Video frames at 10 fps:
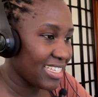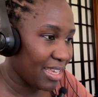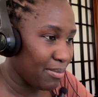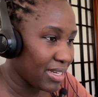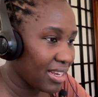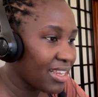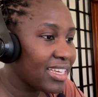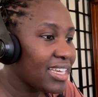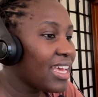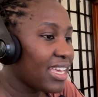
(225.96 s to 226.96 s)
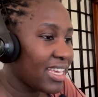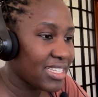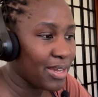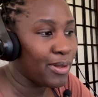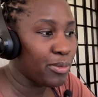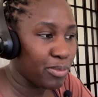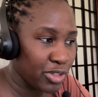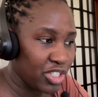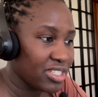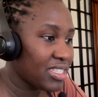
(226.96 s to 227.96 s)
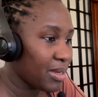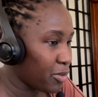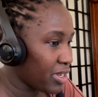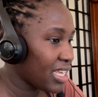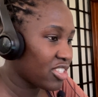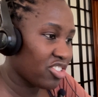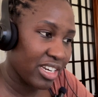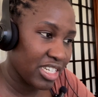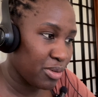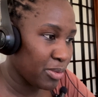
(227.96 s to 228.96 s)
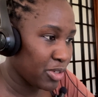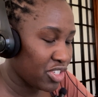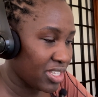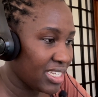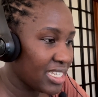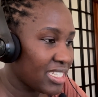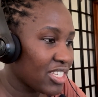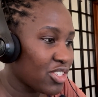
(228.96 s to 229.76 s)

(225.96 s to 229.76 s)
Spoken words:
the assignment clearly. Here's how I'll approach it. Step 1, extract and reproduce the data.